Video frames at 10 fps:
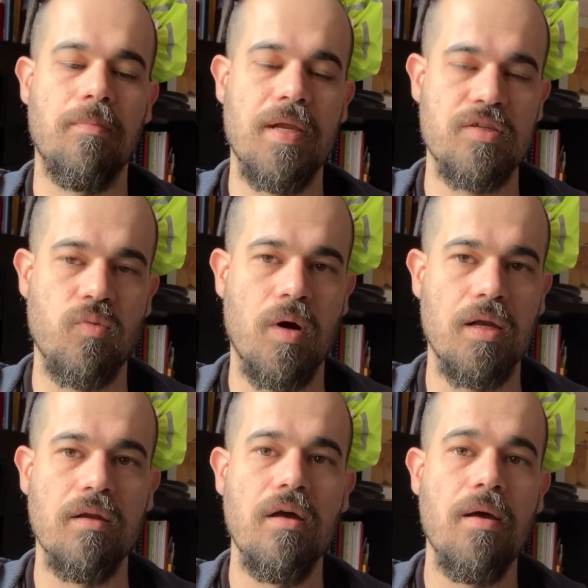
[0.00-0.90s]
plus
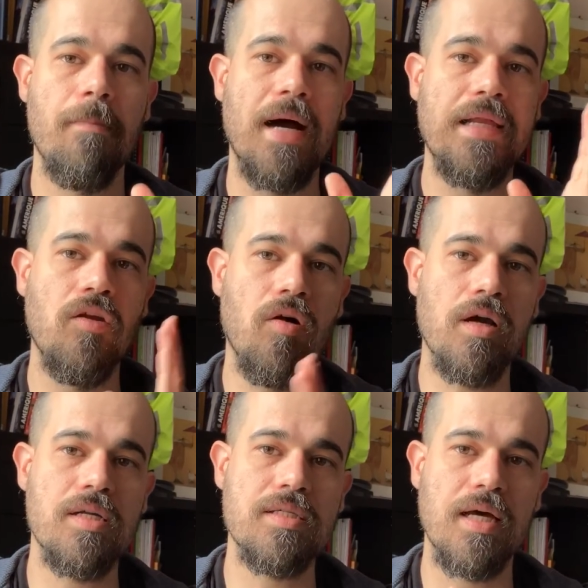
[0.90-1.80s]
1. My
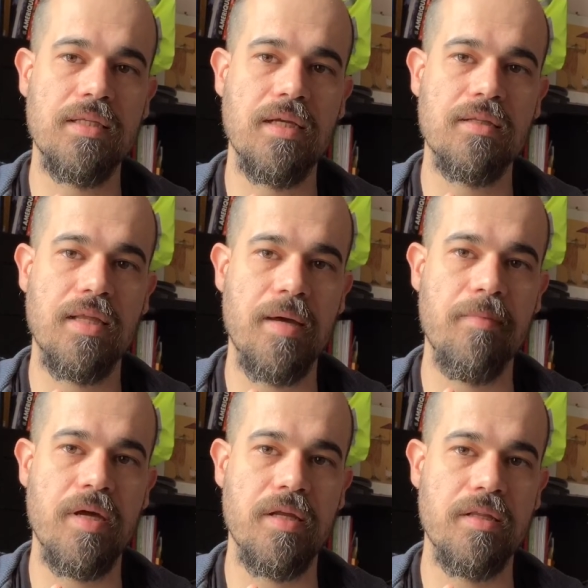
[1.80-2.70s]
local standard time
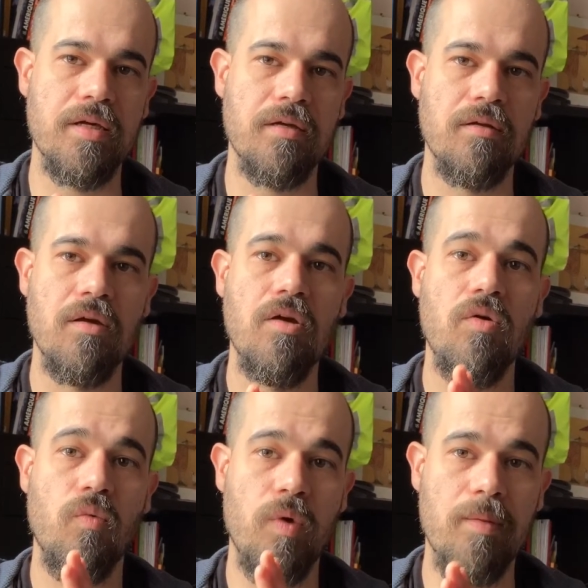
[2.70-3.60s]
meridian
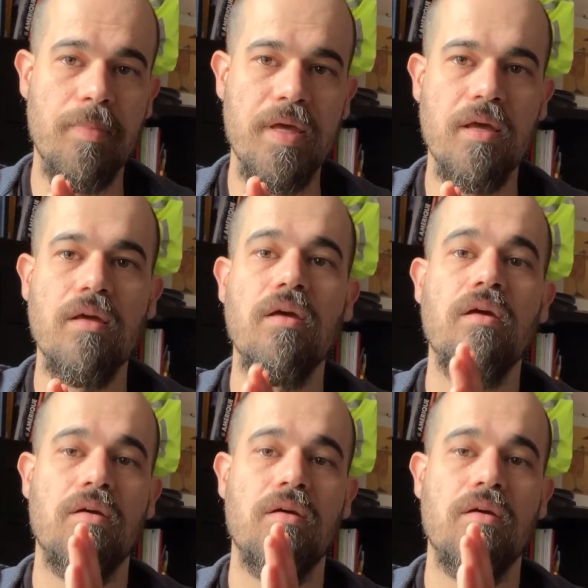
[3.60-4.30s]
will be